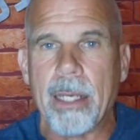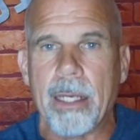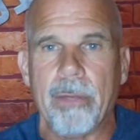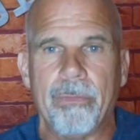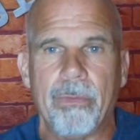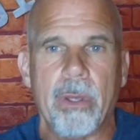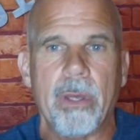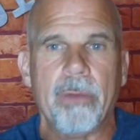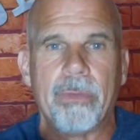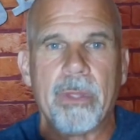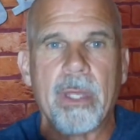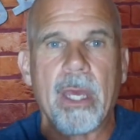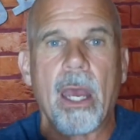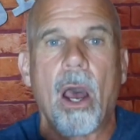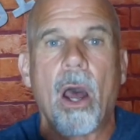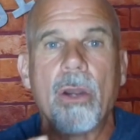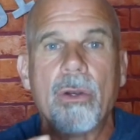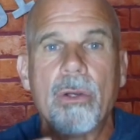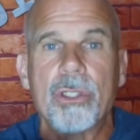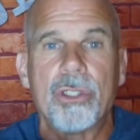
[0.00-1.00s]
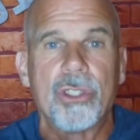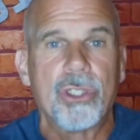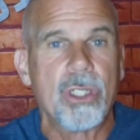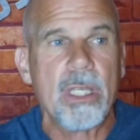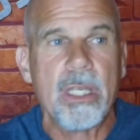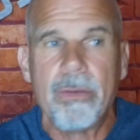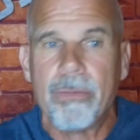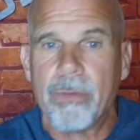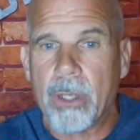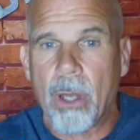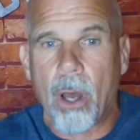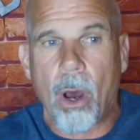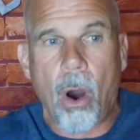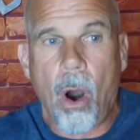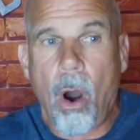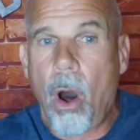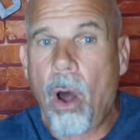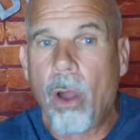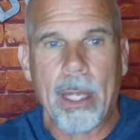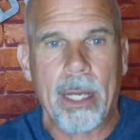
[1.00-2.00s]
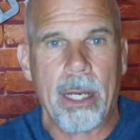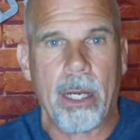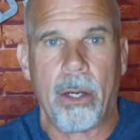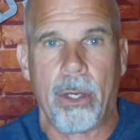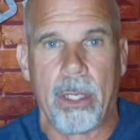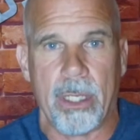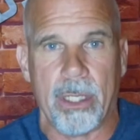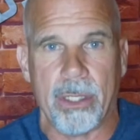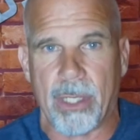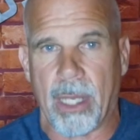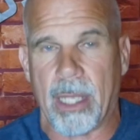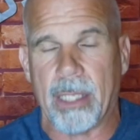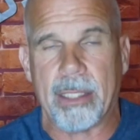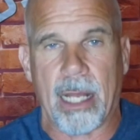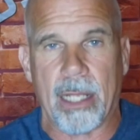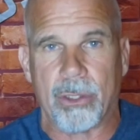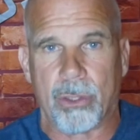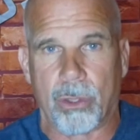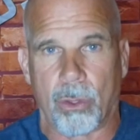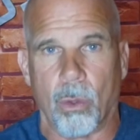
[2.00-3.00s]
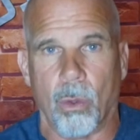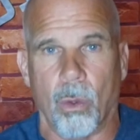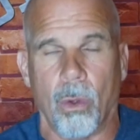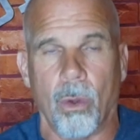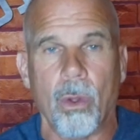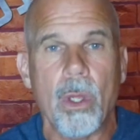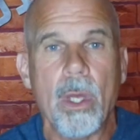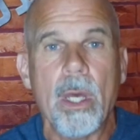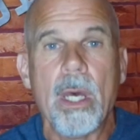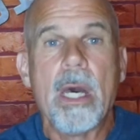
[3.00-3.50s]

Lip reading: If they underachieve in all areas at that school,